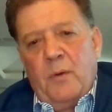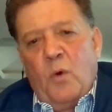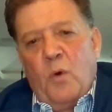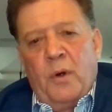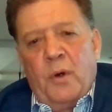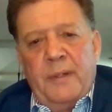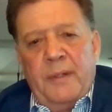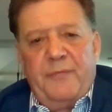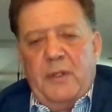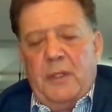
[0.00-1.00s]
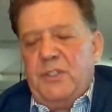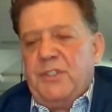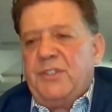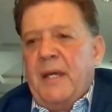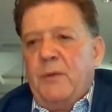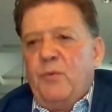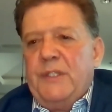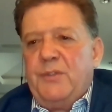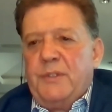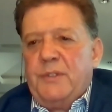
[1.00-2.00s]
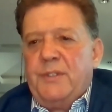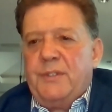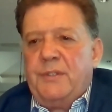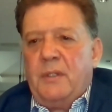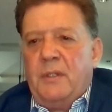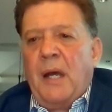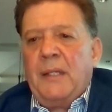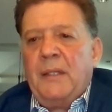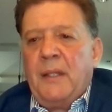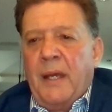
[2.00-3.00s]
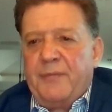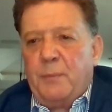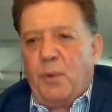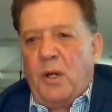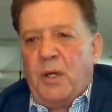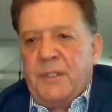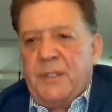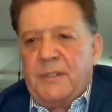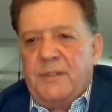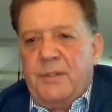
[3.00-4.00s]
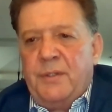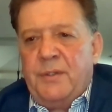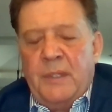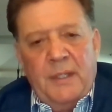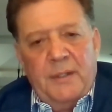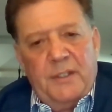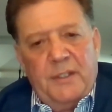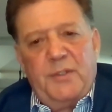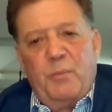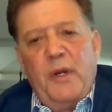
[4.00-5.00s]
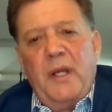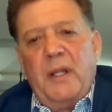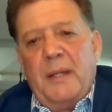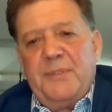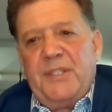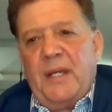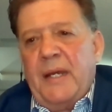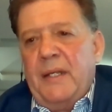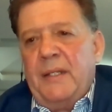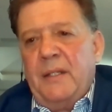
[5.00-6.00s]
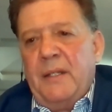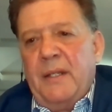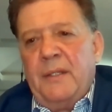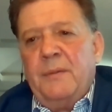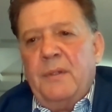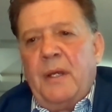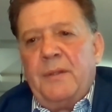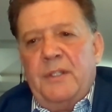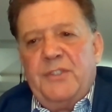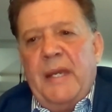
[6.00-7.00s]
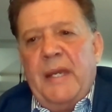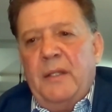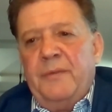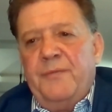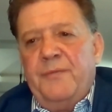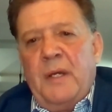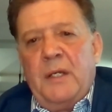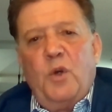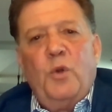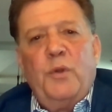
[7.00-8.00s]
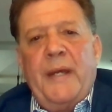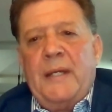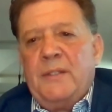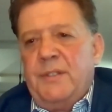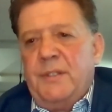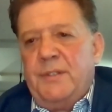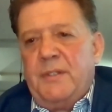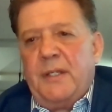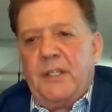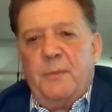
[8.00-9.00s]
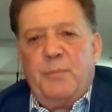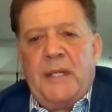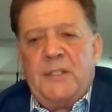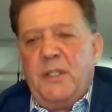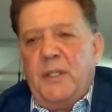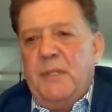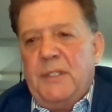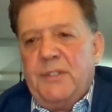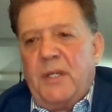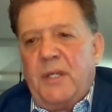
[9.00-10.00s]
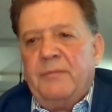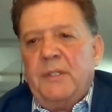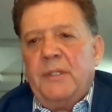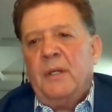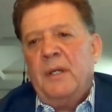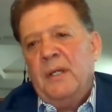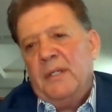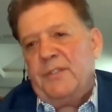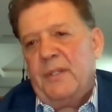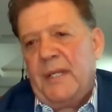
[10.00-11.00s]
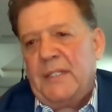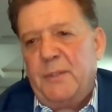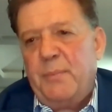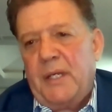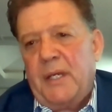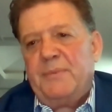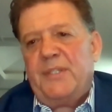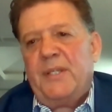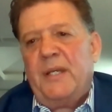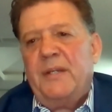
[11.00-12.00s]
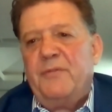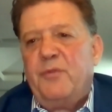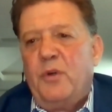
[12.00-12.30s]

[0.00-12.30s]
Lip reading: or if it'll just add resources to the mine life of the project. So there's some real upside in the scale of gold ounces that could potentially be discovered here. So that's a big upside for